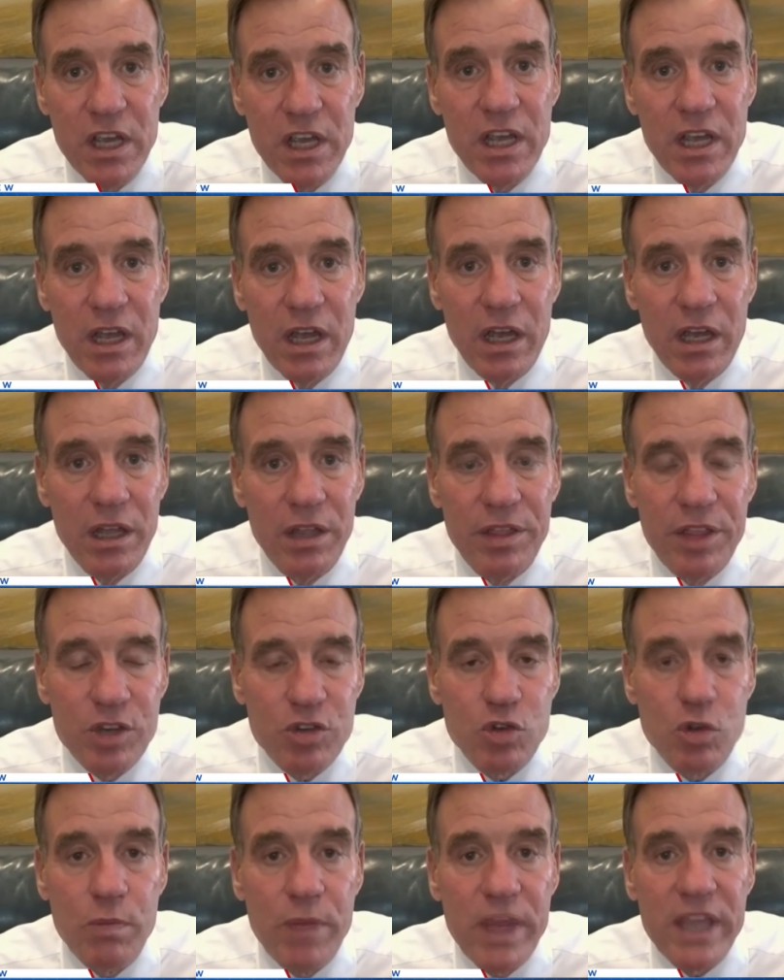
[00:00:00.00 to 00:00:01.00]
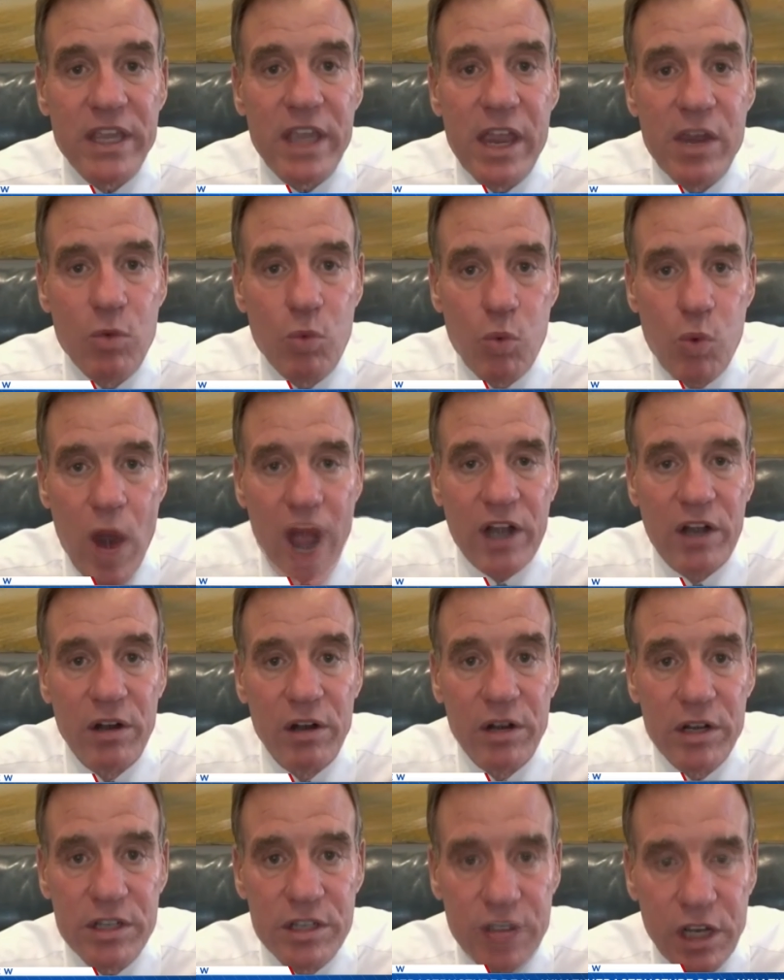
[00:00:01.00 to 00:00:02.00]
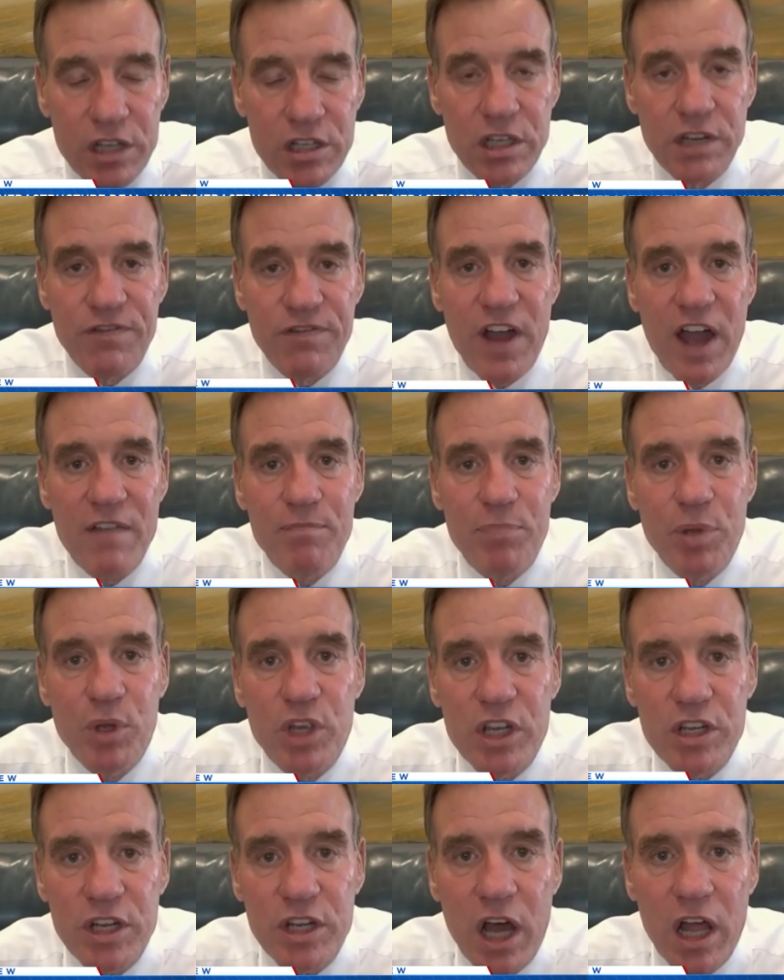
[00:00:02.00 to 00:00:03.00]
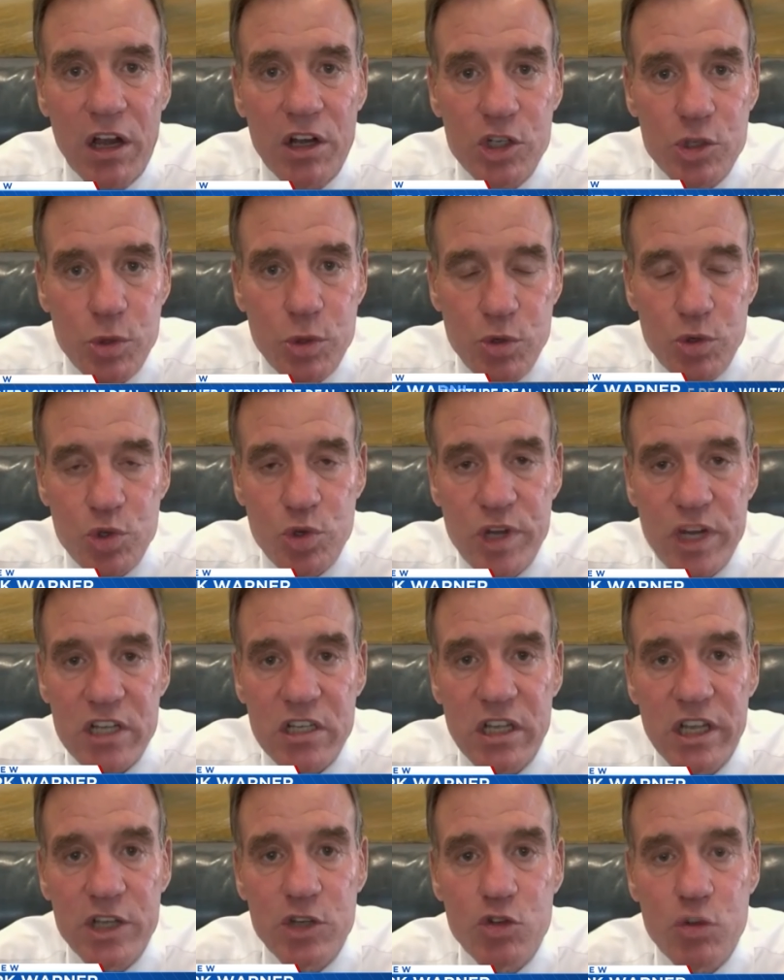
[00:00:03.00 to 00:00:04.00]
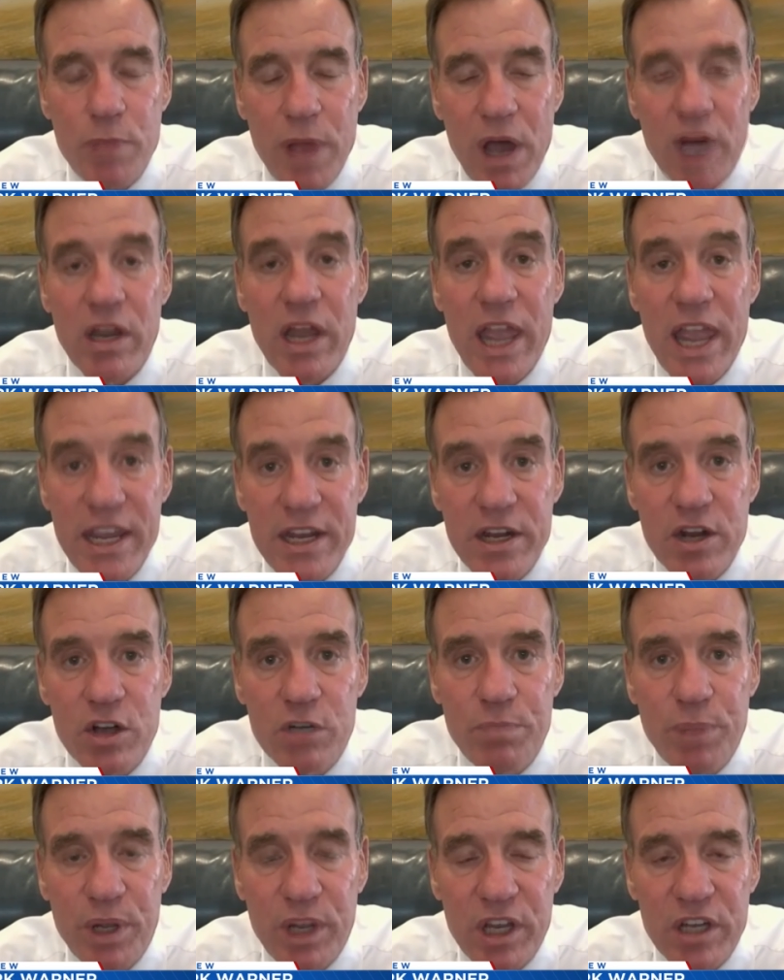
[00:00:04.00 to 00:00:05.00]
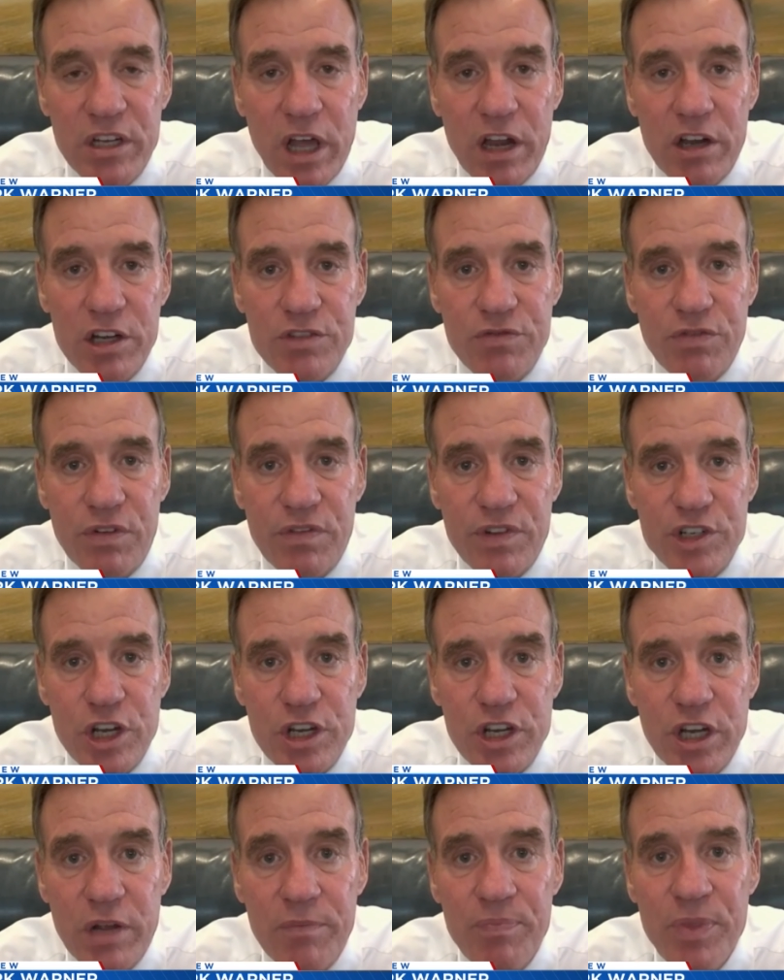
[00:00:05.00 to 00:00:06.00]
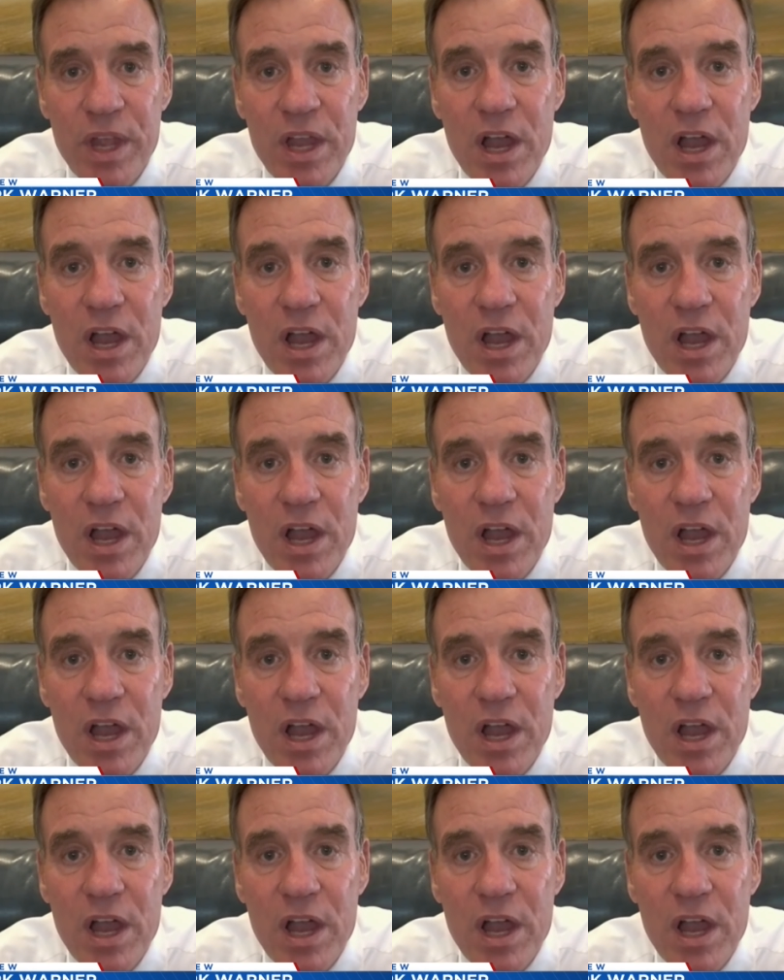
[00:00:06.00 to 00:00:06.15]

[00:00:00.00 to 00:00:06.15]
uh, this will make a record 65 billion dollars which will translate to about 800 billion dollars for virginia